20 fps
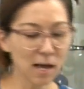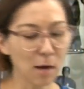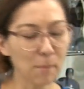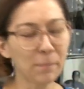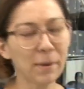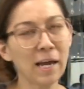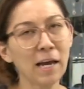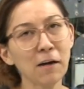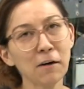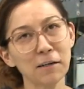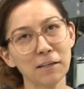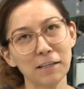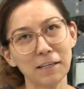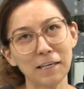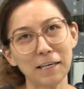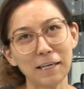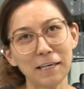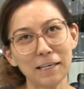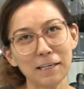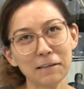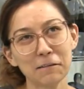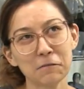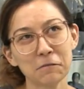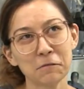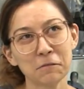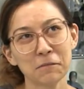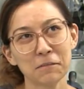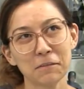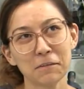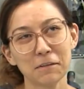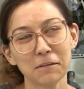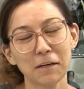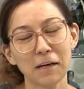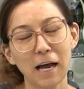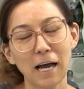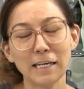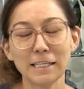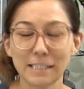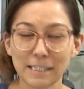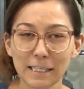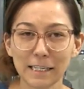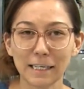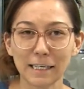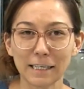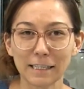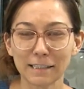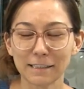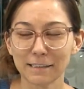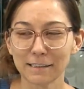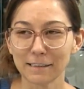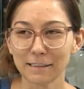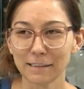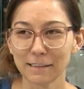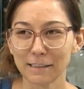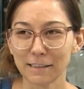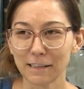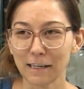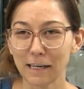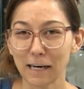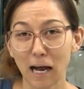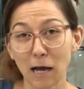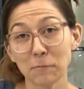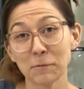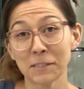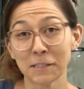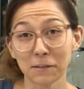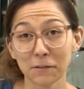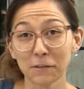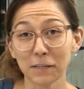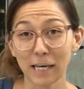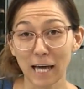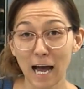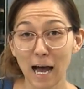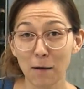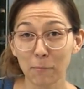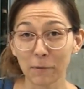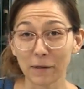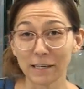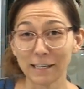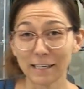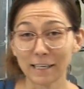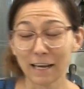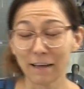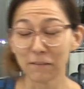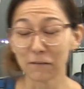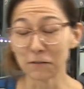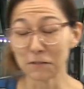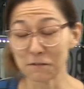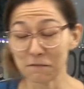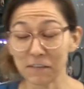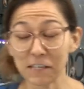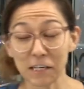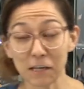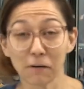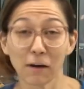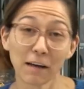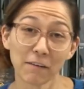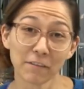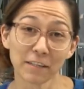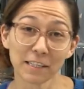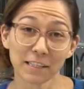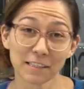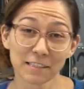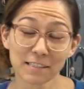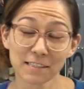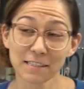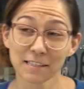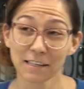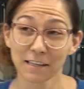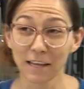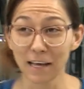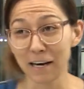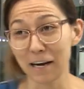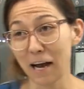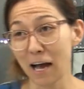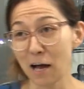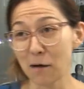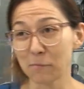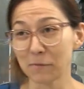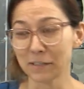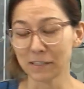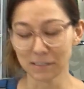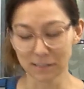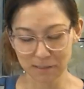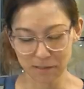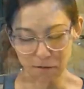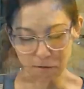apparently. I did it. It absolutely happened, and there's video evidence that it happened. So